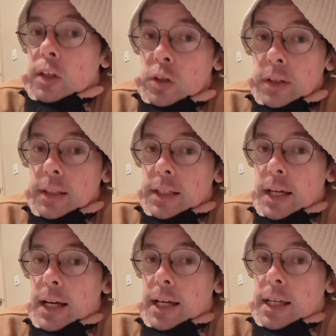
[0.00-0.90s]
during the
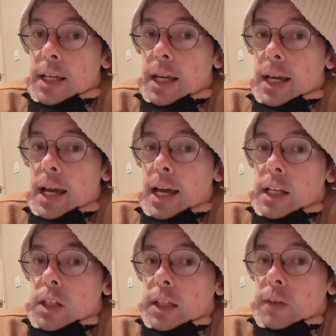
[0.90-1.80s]
day,
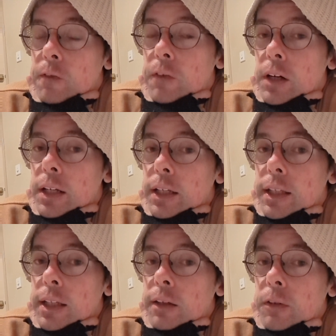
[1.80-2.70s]
and you can find
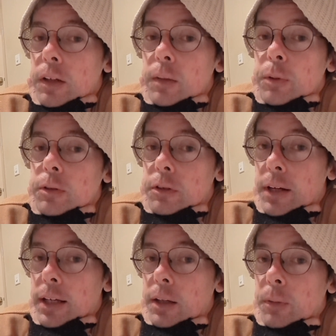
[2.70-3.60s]
like incredible
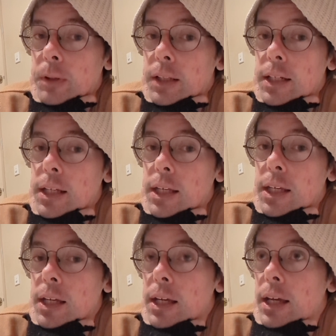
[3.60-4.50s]

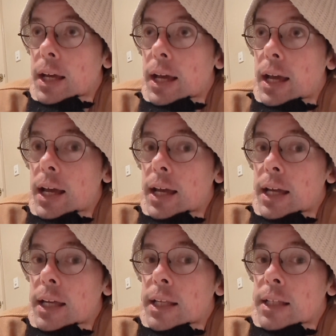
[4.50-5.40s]
tranquility
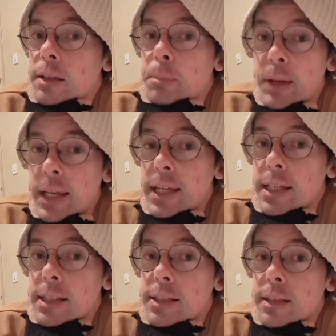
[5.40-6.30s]
and
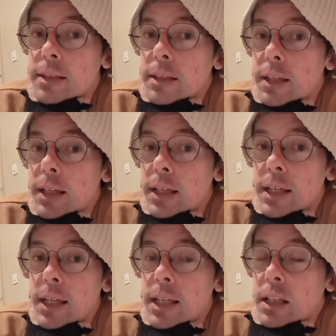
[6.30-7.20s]
peace
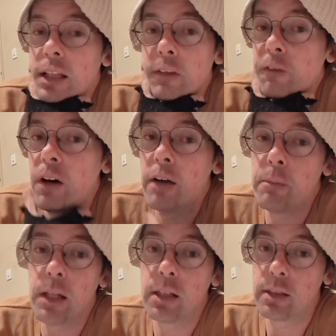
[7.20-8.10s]
in like the
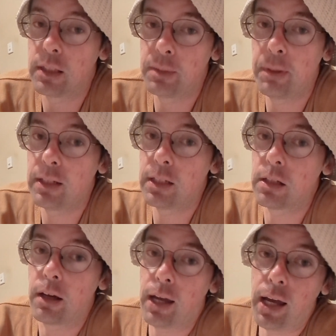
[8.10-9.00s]
five minutes you spend
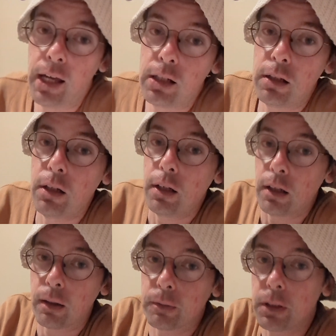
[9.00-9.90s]
in your head,
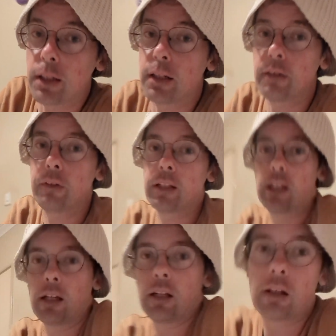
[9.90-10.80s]

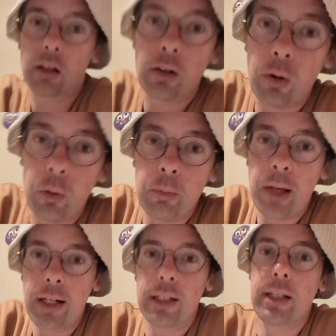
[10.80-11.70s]
alternatively called
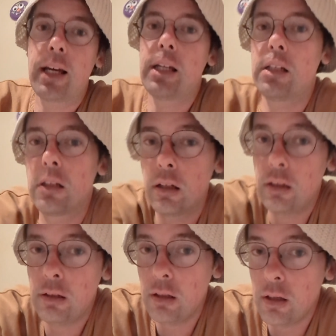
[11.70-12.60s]

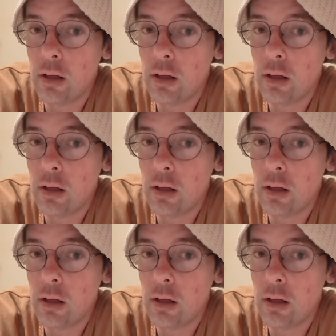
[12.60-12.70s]
meditation